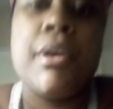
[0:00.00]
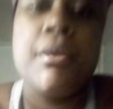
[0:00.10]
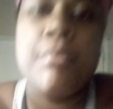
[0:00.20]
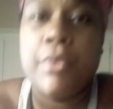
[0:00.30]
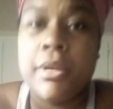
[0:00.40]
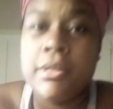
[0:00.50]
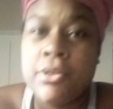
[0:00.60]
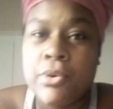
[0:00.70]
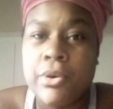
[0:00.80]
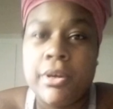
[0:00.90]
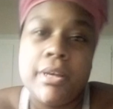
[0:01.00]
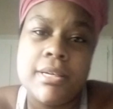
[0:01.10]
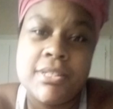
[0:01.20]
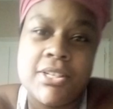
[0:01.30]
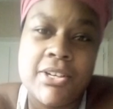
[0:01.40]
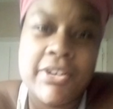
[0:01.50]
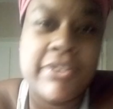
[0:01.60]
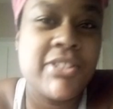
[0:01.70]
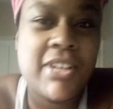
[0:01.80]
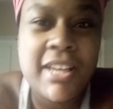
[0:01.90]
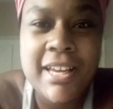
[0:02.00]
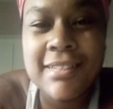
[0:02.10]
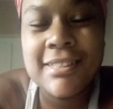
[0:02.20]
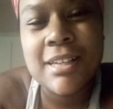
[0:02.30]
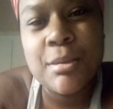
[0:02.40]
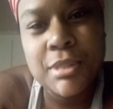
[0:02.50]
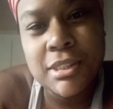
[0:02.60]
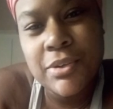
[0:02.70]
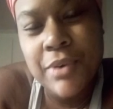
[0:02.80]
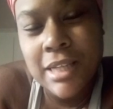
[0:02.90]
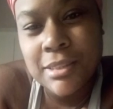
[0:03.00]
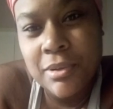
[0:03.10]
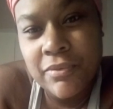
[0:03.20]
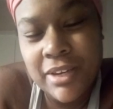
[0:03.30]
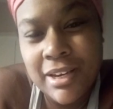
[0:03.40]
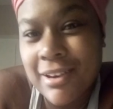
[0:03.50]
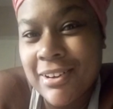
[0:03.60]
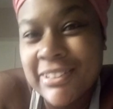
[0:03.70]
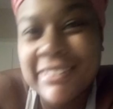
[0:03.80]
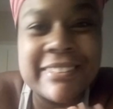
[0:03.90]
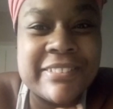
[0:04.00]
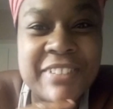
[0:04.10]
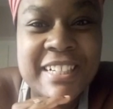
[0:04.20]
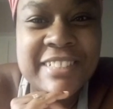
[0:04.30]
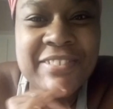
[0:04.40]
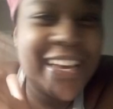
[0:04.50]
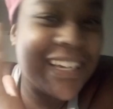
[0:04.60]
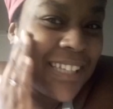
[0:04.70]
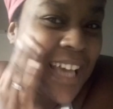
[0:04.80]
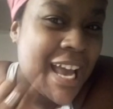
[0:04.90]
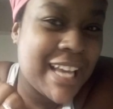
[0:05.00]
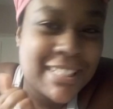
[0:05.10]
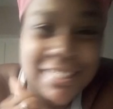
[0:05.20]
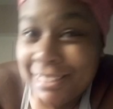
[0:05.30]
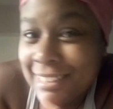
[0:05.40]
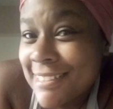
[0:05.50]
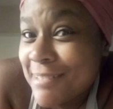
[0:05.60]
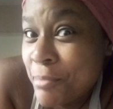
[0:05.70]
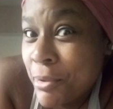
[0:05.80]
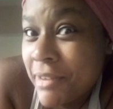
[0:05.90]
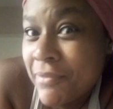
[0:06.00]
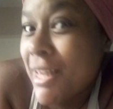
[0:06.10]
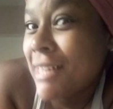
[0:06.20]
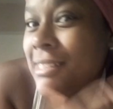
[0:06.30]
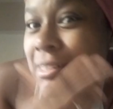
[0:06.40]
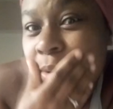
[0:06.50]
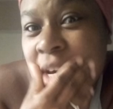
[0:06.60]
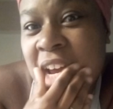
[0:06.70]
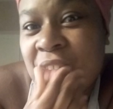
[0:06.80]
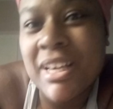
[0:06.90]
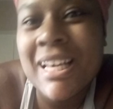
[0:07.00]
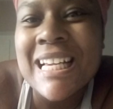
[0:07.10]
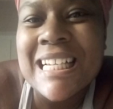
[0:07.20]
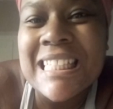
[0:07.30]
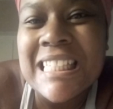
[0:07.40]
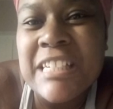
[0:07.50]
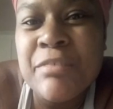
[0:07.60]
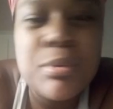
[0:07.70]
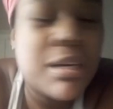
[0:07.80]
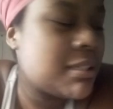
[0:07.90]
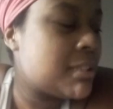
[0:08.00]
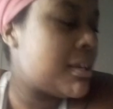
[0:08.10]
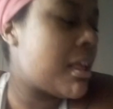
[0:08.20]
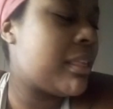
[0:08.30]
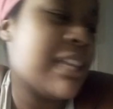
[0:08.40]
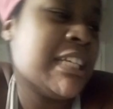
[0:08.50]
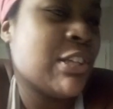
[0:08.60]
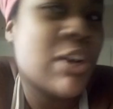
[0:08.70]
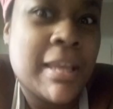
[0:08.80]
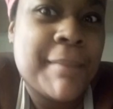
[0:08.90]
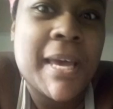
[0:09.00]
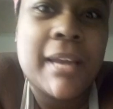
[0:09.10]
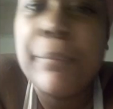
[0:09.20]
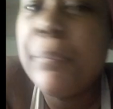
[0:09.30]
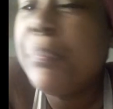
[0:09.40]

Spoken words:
Morning, Lord. It's your girl Shanice coming to you guys with a video. Fresh face, ashy, morning face, whatever. Teeth fresh, that's all that matters.